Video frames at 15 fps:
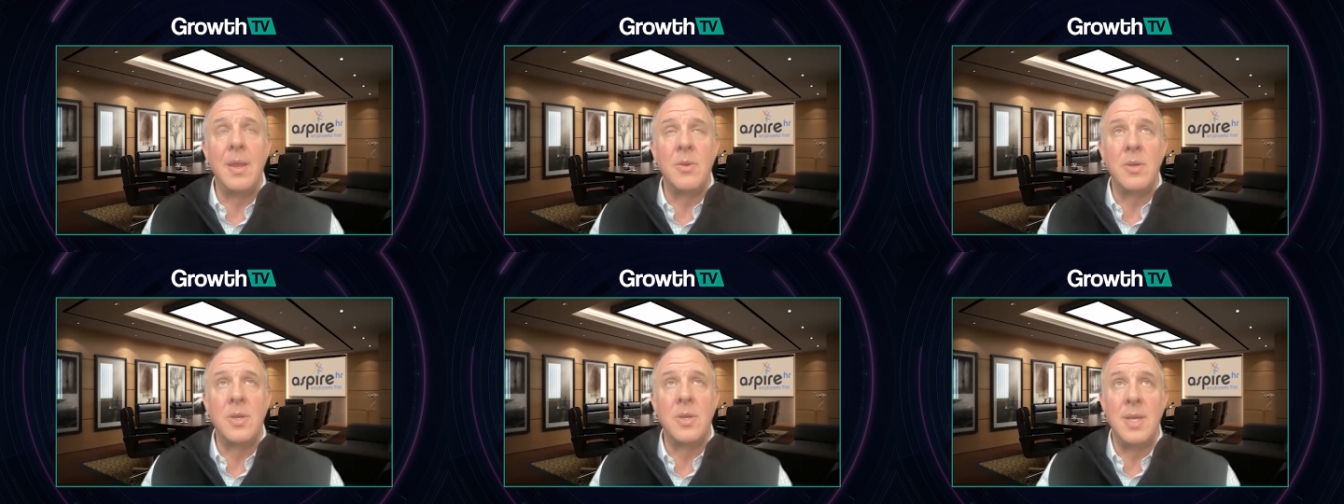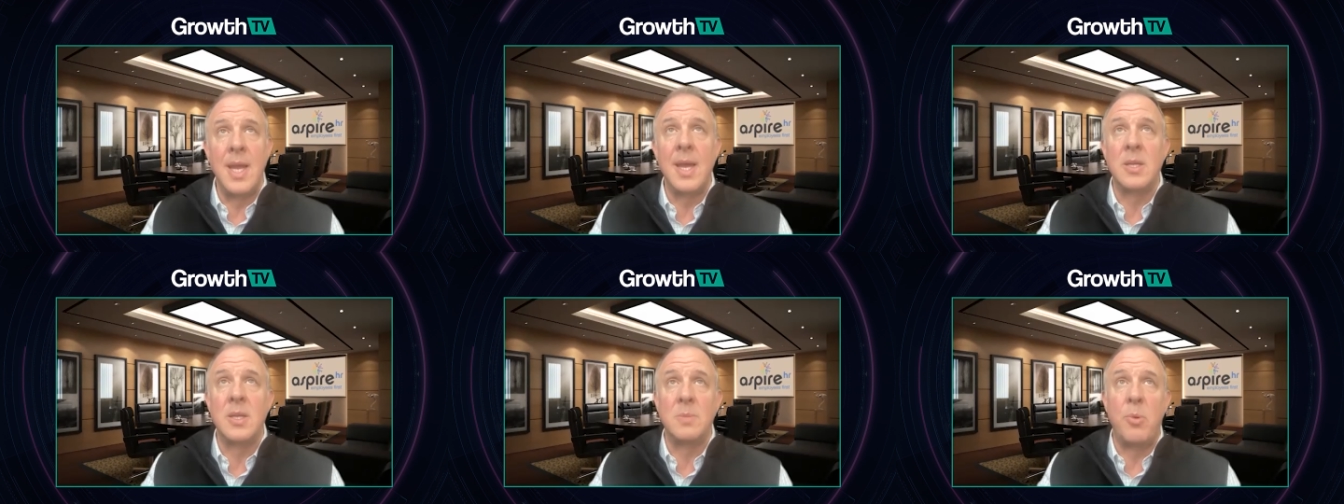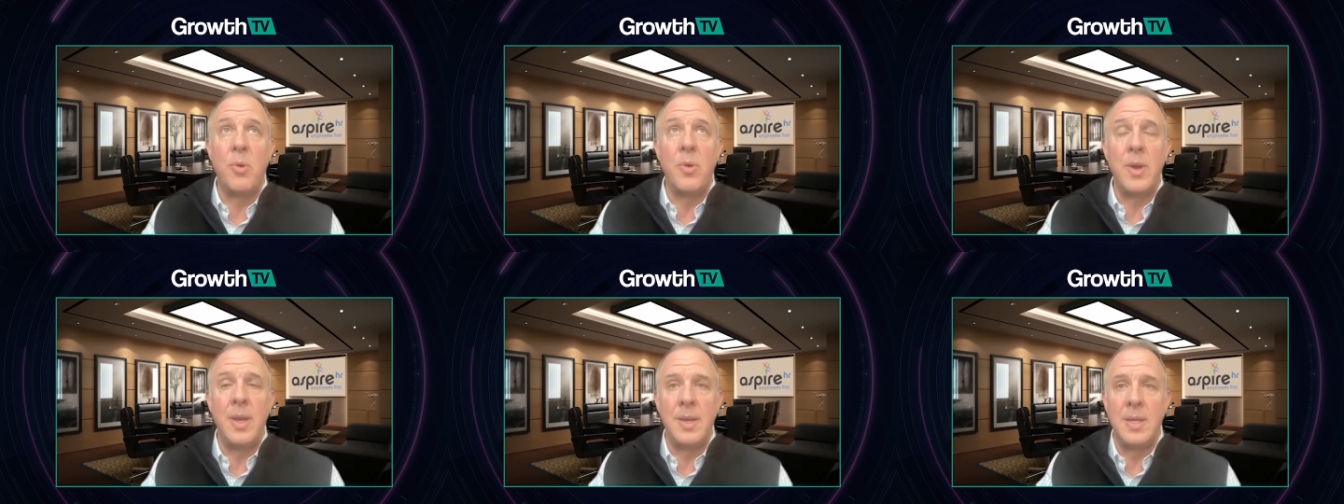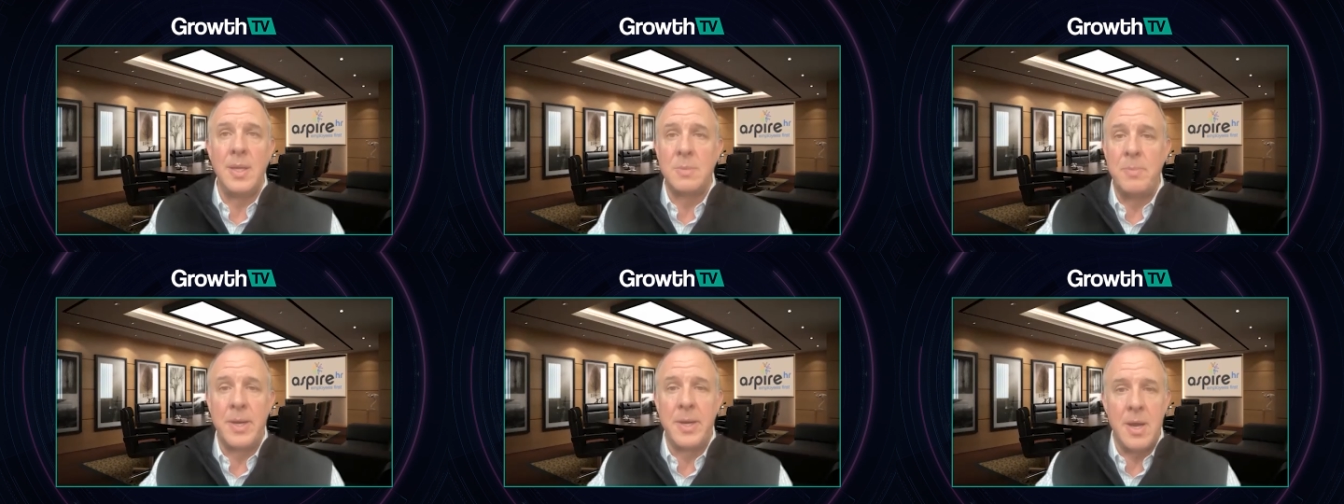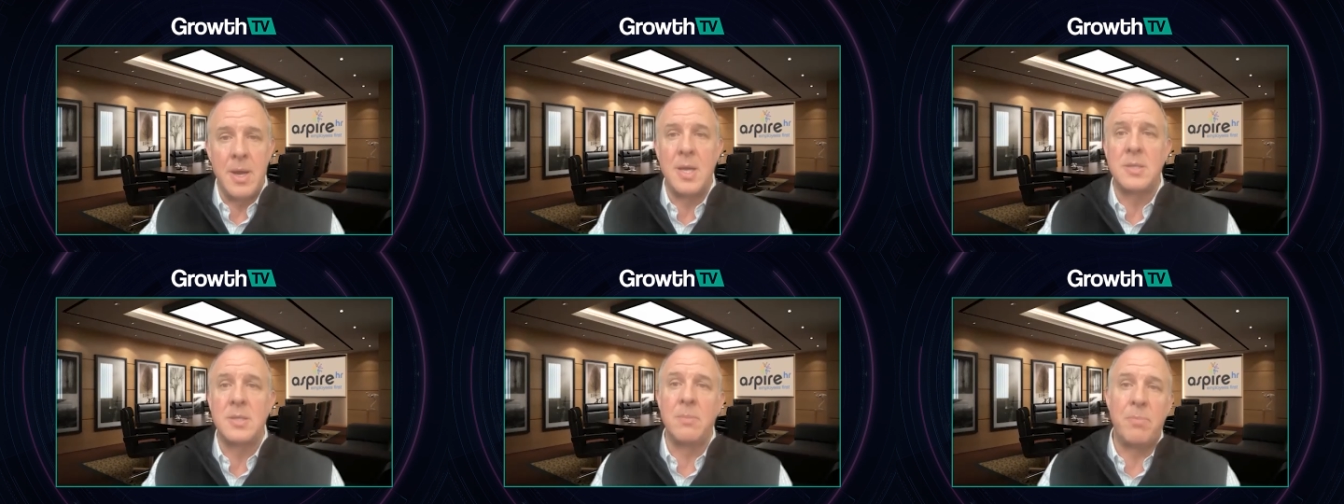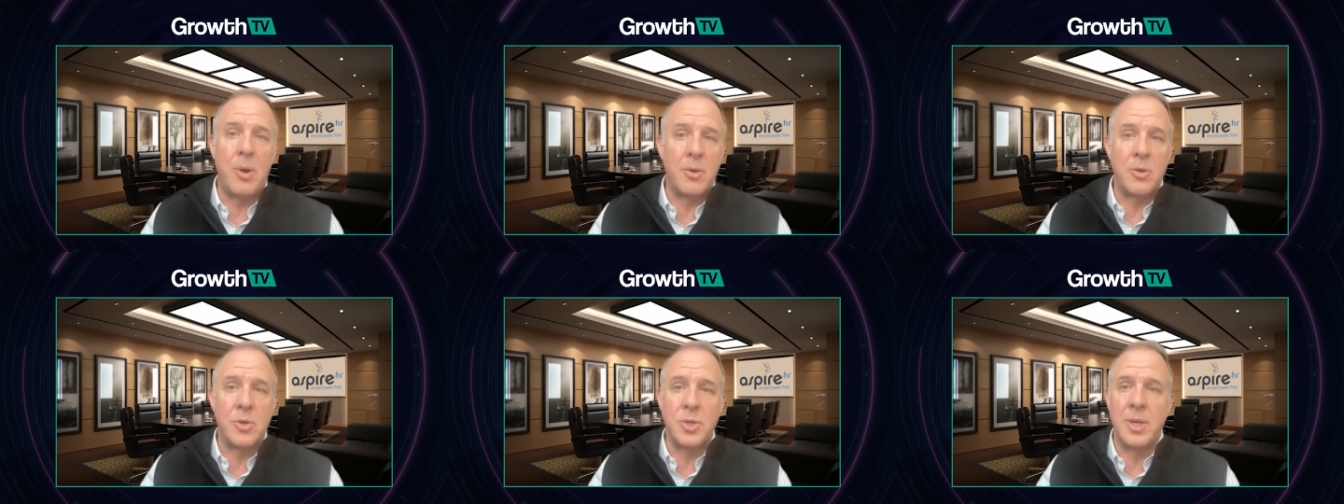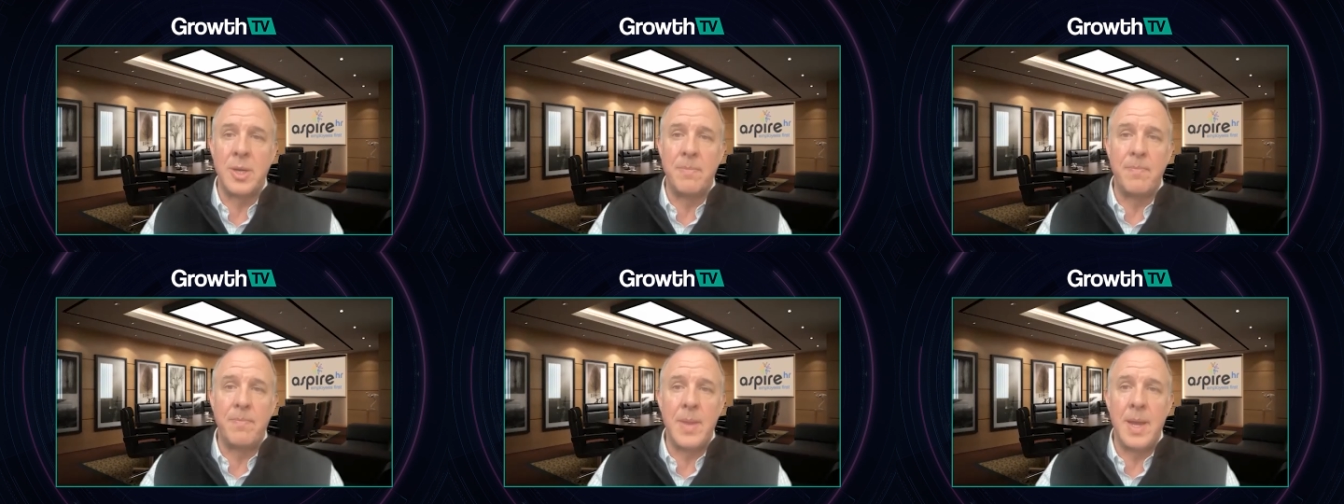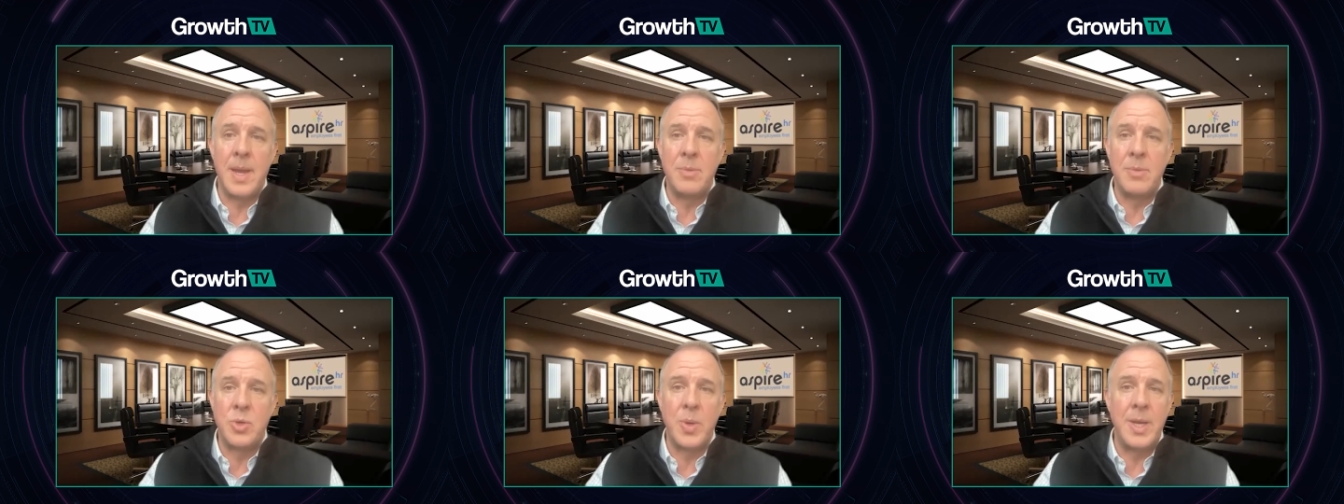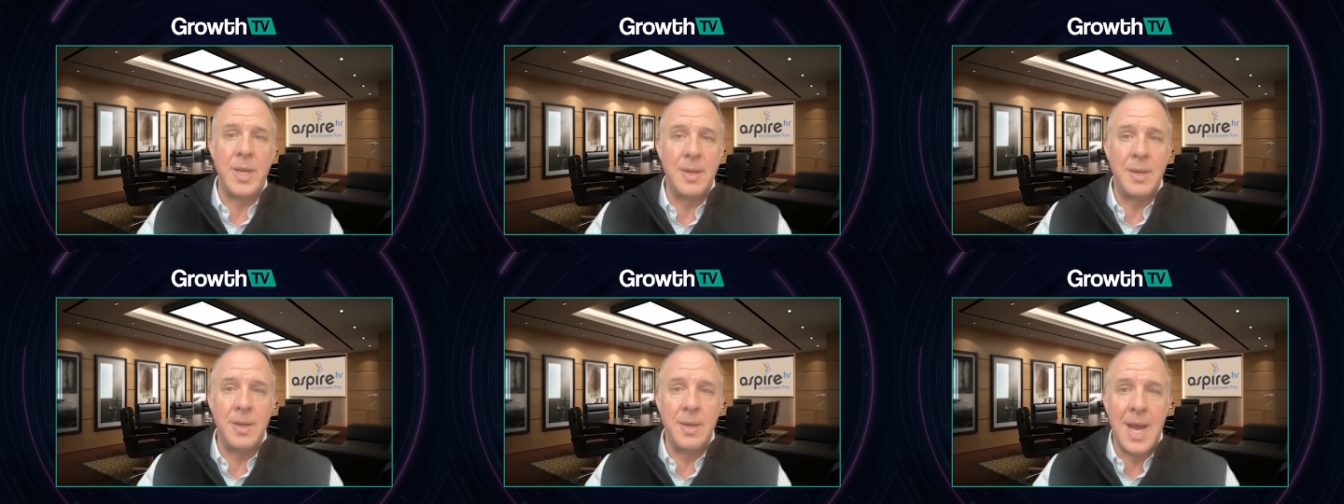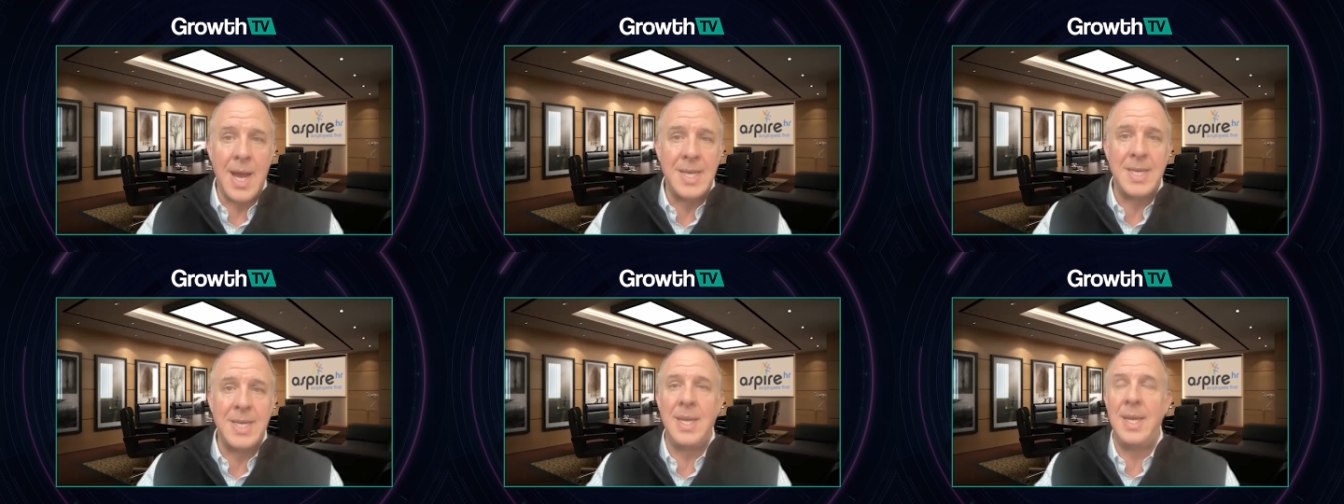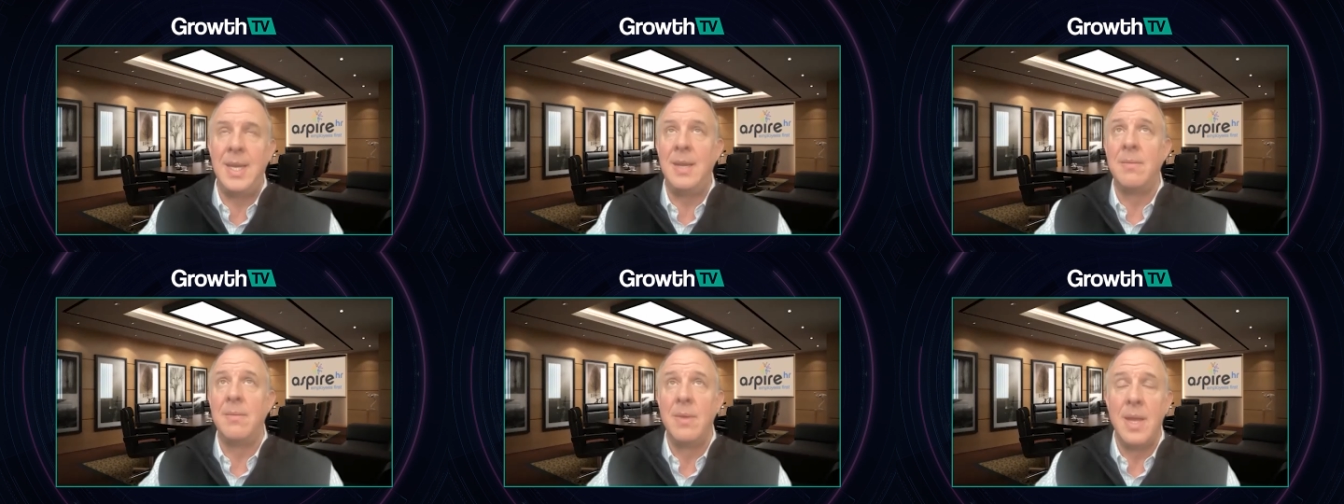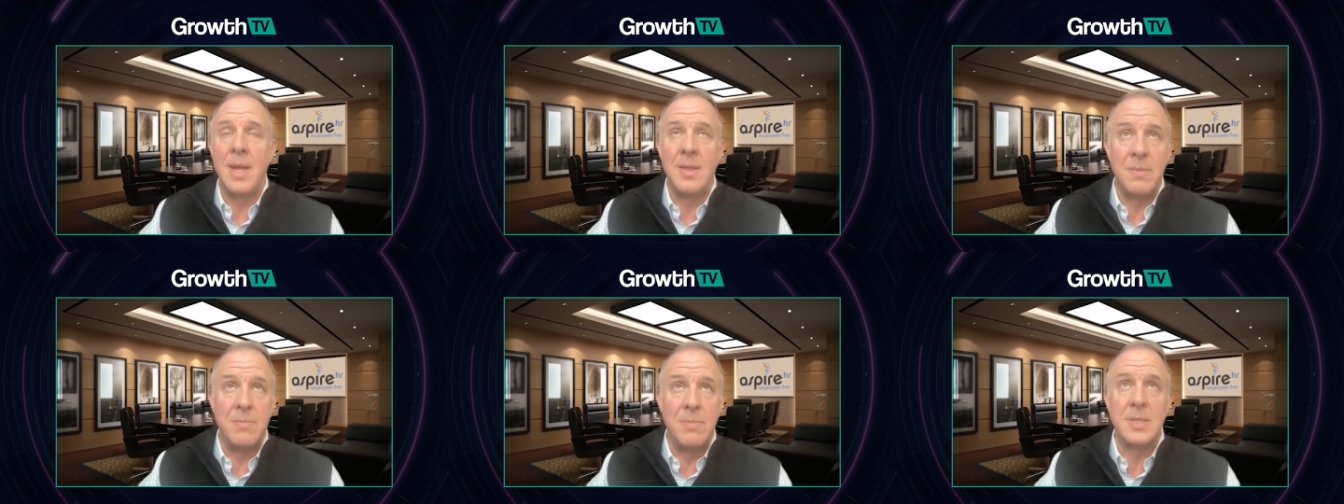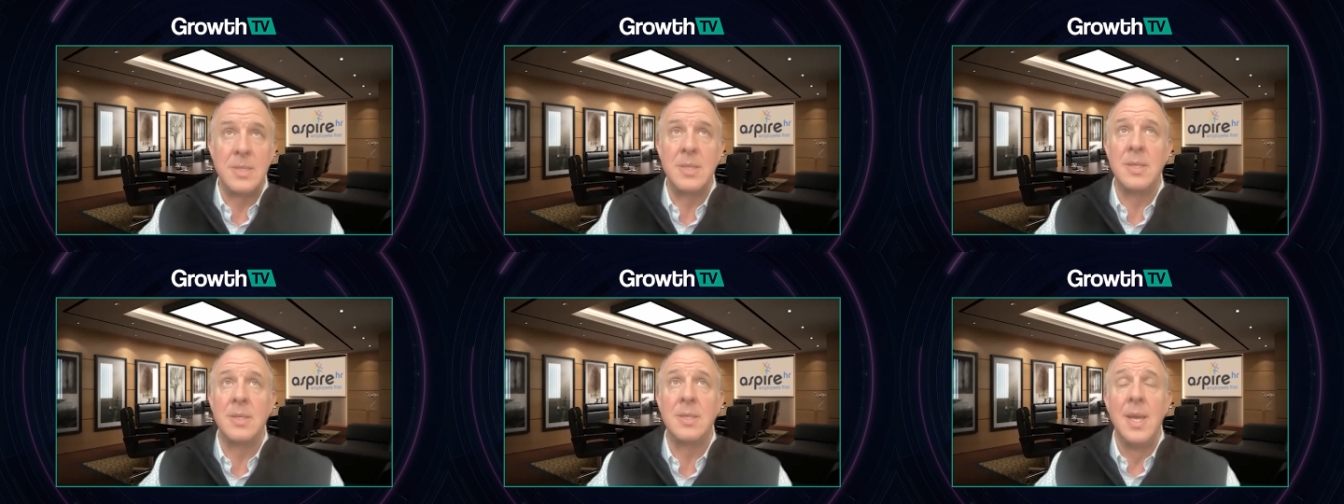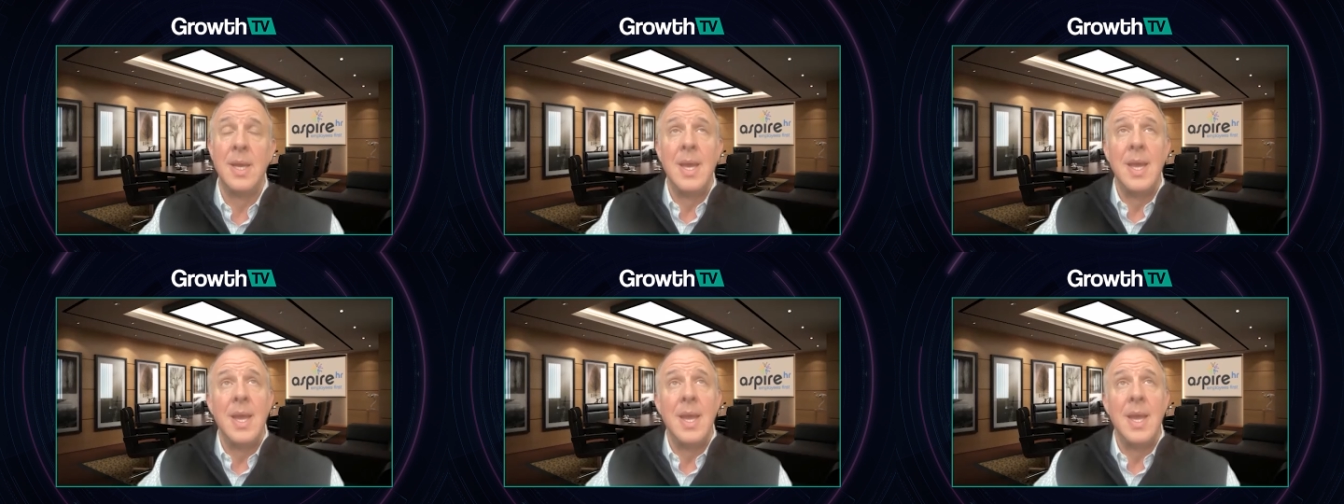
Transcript: you know, to Deanna's point, it's been an awesome partnership uh, between IT and the business.